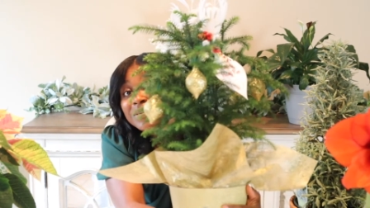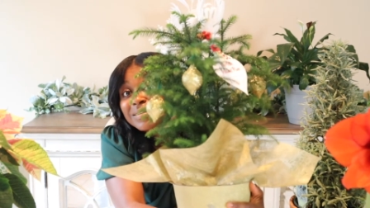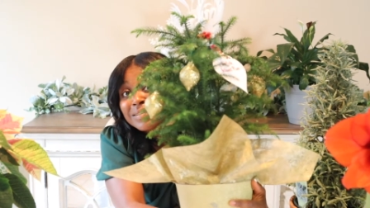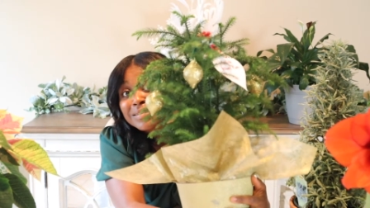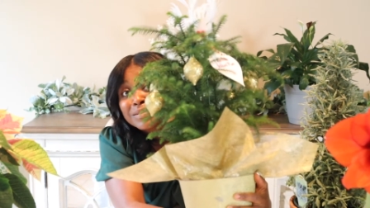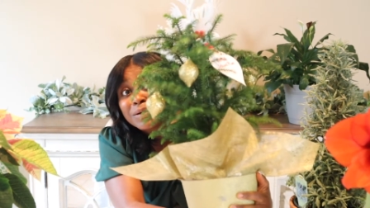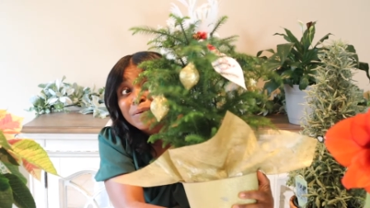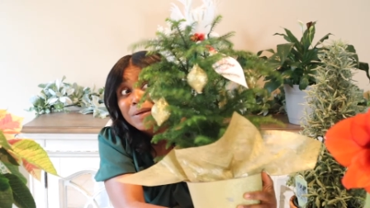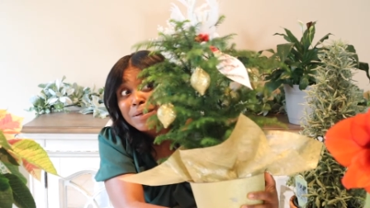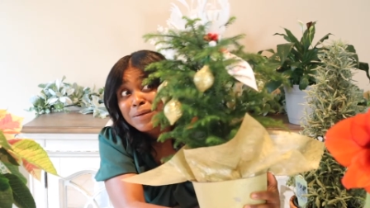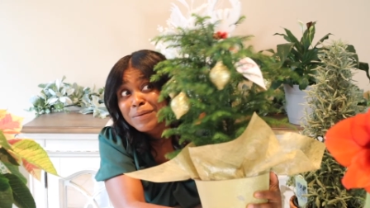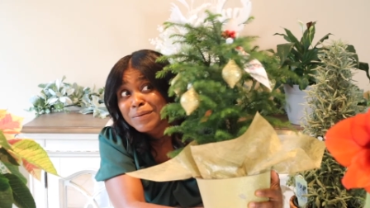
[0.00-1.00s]
is so
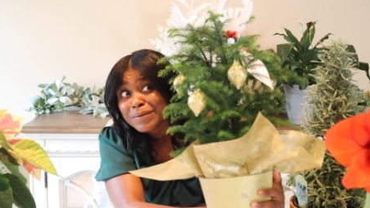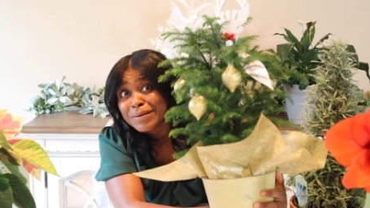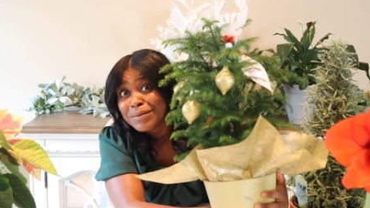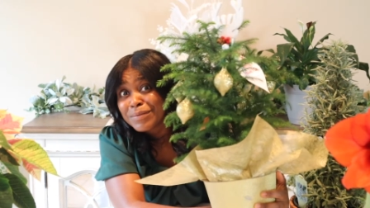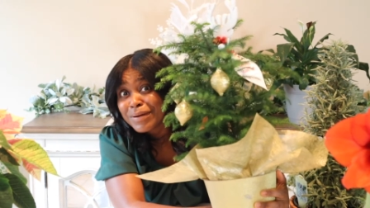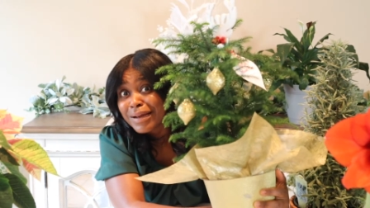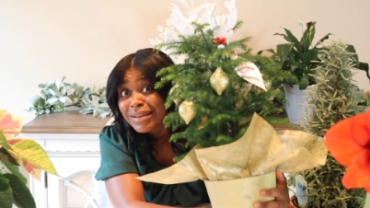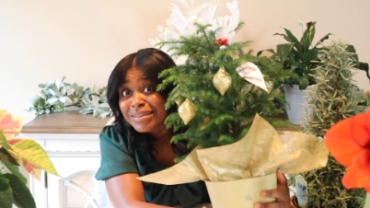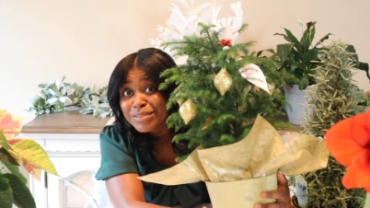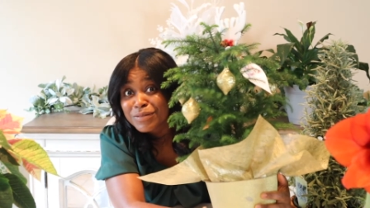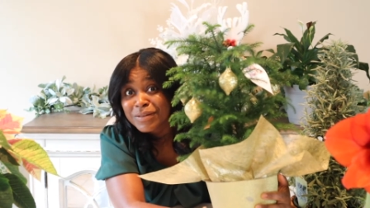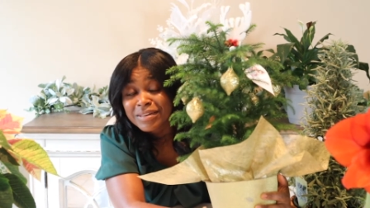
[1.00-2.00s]
cute. You can bring
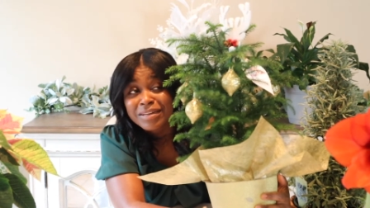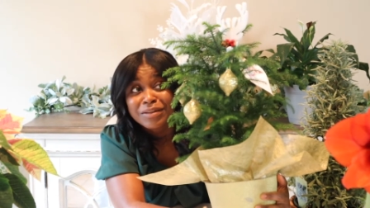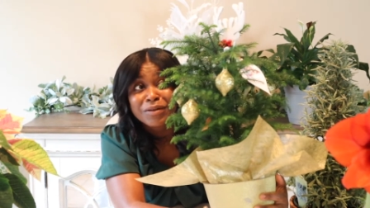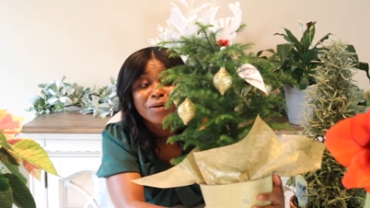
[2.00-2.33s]
this one in your